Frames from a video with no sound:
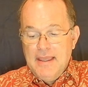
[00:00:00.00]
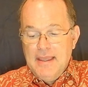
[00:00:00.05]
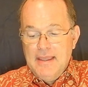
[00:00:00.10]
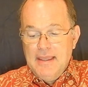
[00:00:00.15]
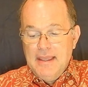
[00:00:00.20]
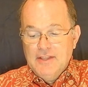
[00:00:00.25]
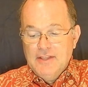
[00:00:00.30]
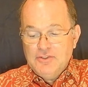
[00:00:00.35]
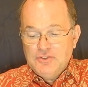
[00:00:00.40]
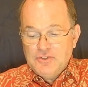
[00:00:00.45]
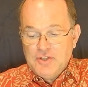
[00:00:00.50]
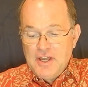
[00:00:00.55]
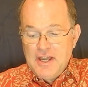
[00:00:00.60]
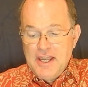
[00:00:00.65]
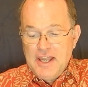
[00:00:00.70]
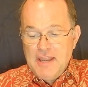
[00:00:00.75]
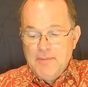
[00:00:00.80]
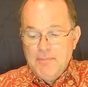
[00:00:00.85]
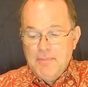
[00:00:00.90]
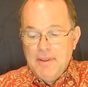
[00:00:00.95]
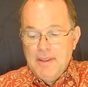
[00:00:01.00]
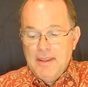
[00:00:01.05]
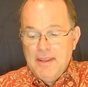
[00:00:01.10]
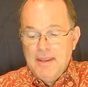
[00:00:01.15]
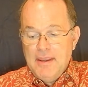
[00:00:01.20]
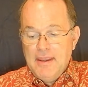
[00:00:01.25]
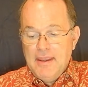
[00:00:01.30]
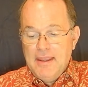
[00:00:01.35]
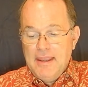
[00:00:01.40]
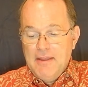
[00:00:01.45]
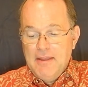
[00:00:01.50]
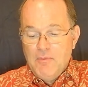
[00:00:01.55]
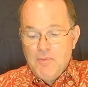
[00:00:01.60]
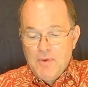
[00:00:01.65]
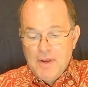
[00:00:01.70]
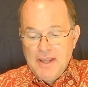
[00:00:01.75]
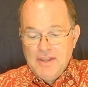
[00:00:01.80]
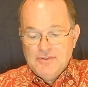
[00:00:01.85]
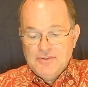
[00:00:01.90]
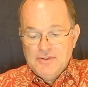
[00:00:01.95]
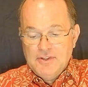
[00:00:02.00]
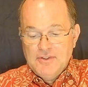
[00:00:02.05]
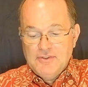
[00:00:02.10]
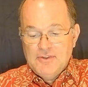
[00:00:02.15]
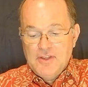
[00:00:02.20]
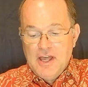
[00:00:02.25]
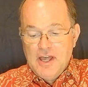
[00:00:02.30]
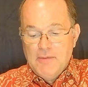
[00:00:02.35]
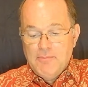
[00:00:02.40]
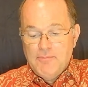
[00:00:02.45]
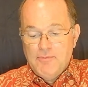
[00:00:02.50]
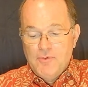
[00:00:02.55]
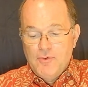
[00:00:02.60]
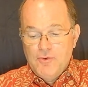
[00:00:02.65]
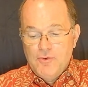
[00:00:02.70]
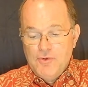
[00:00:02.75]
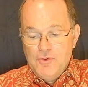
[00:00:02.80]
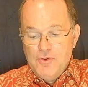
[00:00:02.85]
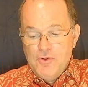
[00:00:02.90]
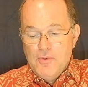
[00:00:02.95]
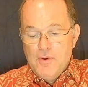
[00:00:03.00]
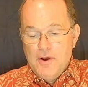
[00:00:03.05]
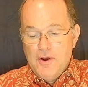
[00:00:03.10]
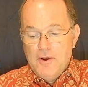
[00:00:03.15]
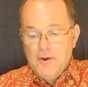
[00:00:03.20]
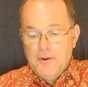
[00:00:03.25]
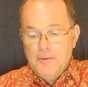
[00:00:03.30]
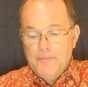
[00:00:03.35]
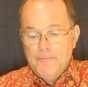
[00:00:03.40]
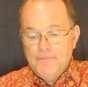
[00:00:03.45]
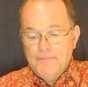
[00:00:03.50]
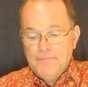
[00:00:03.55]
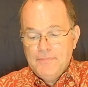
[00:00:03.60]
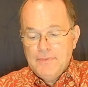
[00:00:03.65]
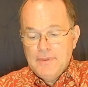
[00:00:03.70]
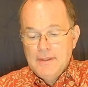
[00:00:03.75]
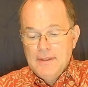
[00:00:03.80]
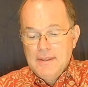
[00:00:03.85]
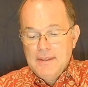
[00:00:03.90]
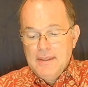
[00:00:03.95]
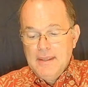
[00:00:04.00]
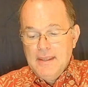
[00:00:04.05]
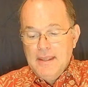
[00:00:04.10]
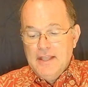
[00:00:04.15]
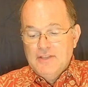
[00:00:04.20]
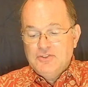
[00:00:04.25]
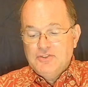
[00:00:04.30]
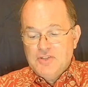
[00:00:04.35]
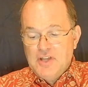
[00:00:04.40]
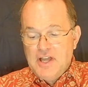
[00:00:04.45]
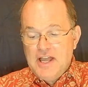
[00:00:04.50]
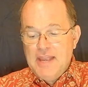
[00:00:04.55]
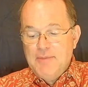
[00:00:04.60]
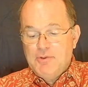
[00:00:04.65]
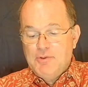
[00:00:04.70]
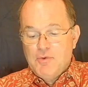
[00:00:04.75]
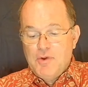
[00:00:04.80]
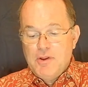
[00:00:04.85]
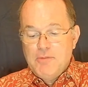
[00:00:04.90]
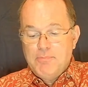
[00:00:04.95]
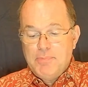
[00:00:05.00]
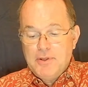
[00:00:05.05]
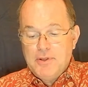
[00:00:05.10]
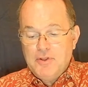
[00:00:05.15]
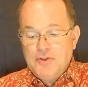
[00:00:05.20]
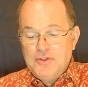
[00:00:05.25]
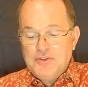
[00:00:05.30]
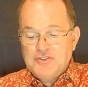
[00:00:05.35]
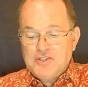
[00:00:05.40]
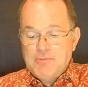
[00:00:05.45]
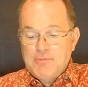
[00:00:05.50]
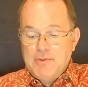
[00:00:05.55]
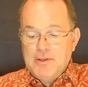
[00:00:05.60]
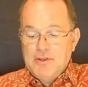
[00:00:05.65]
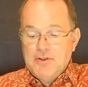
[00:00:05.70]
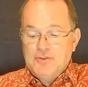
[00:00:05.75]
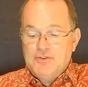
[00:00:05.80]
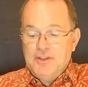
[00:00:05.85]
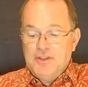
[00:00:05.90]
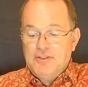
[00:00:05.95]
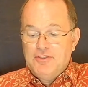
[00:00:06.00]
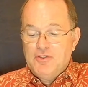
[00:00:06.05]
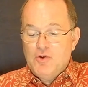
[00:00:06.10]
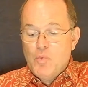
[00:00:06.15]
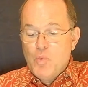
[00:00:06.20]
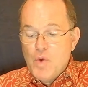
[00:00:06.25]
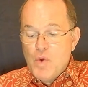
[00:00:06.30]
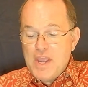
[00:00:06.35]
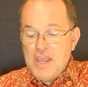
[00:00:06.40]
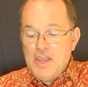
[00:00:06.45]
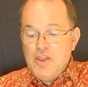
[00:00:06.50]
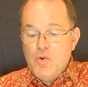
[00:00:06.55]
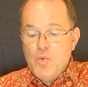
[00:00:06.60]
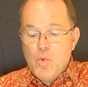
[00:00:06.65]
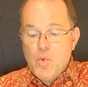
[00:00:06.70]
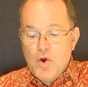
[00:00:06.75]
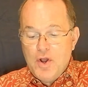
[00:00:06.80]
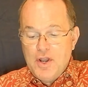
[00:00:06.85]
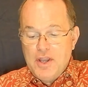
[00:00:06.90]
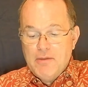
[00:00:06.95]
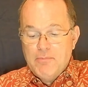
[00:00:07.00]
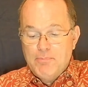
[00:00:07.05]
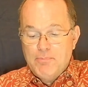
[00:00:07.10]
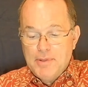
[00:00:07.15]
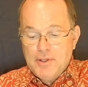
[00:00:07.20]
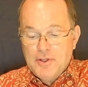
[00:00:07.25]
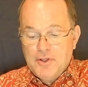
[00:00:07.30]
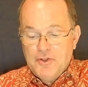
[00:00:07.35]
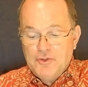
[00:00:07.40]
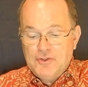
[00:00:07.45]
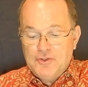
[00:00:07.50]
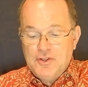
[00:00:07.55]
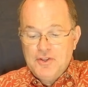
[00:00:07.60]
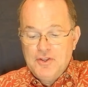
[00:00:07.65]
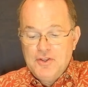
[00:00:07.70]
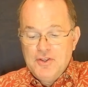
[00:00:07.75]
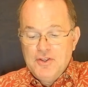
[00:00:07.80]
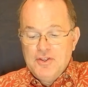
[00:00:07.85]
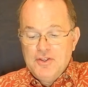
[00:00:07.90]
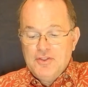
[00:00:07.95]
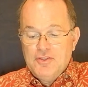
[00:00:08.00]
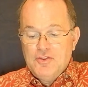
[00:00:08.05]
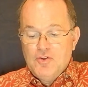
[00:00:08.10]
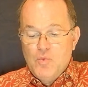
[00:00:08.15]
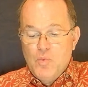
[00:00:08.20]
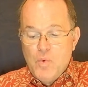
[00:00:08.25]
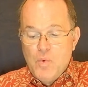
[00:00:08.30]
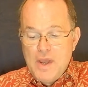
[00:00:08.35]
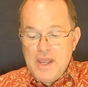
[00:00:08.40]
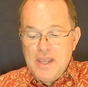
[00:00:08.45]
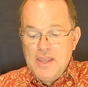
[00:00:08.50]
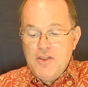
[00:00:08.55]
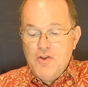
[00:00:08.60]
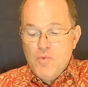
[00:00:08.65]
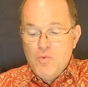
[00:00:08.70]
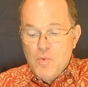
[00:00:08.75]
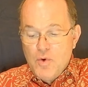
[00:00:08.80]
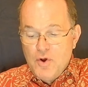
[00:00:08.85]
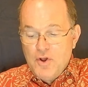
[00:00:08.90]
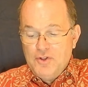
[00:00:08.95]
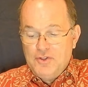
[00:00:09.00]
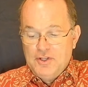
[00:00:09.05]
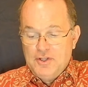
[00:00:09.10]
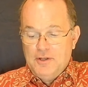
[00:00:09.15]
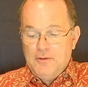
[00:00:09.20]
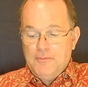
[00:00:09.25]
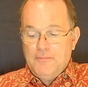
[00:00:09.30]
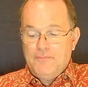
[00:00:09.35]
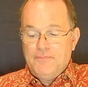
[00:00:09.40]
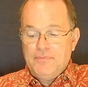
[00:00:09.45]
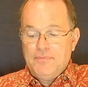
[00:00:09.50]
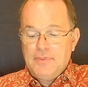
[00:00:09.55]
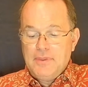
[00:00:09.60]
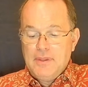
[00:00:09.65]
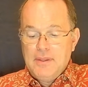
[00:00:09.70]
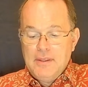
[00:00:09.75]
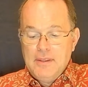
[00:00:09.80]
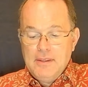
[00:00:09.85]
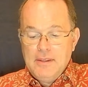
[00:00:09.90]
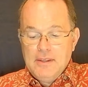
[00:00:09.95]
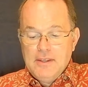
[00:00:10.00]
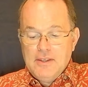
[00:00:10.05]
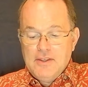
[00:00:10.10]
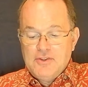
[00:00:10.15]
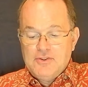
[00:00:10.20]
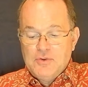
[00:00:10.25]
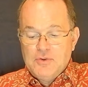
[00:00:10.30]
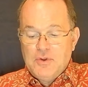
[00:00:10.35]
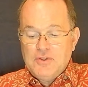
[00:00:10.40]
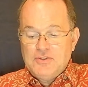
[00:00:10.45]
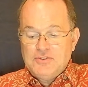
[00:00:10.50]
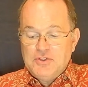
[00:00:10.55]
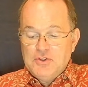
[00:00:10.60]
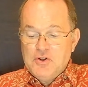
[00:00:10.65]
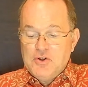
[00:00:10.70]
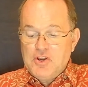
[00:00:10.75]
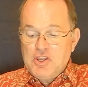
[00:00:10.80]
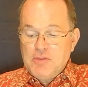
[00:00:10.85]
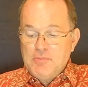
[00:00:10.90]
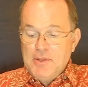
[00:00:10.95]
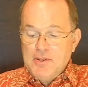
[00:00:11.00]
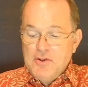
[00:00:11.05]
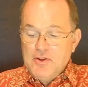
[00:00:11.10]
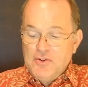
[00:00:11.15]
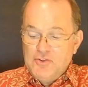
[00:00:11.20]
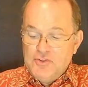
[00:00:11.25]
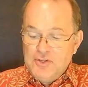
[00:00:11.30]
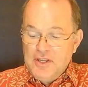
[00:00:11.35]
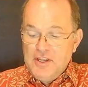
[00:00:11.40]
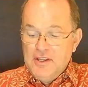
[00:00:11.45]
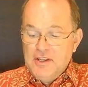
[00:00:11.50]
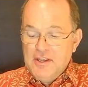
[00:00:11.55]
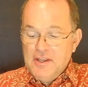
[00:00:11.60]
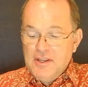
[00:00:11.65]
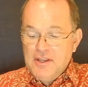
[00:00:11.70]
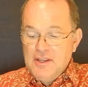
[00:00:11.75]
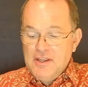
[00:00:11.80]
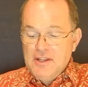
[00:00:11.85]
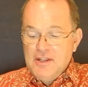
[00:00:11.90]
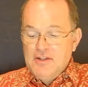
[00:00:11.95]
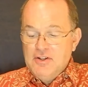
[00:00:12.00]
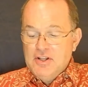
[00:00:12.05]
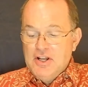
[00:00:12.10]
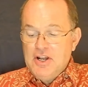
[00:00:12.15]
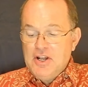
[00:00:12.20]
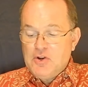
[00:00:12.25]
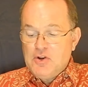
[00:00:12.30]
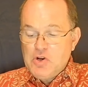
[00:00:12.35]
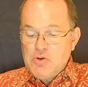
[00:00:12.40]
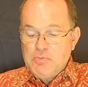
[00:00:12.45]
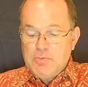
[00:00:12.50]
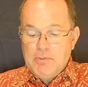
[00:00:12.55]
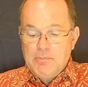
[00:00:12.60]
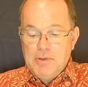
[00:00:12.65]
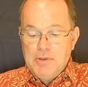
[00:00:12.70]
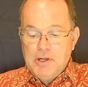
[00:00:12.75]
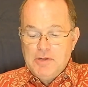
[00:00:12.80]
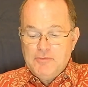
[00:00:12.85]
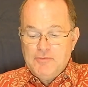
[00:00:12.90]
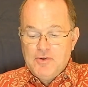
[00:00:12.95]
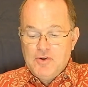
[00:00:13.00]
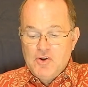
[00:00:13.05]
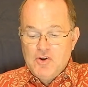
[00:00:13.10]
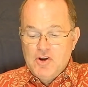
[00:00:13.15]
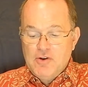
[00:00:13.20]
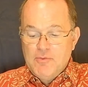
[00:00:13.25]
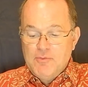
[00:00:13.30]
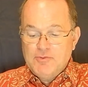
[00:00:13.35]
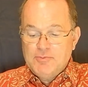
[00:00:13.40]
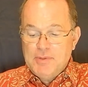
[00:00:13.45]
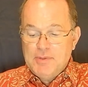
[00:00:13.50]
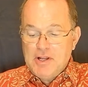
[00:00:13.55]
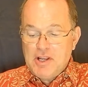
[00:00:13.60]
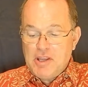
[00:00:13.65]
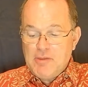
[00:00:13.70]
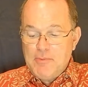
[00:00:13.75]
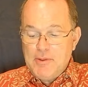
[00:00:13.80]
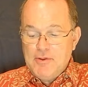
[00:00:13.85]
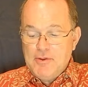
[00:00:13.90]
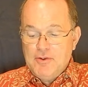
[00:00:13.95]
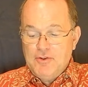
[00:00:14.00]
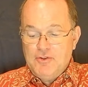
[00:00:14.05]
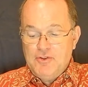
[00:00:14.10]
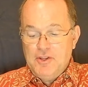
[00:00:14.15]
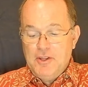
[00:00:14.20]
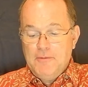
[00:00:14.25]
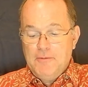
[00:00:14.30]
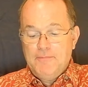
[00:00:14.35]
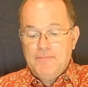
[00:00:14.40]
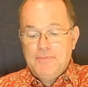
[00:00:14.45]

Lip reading: It's time it rises up for you all. It's time to rebuild this community the way you want it built, the way you want it. So it's still a community, not a group of beautiful homes, but a community.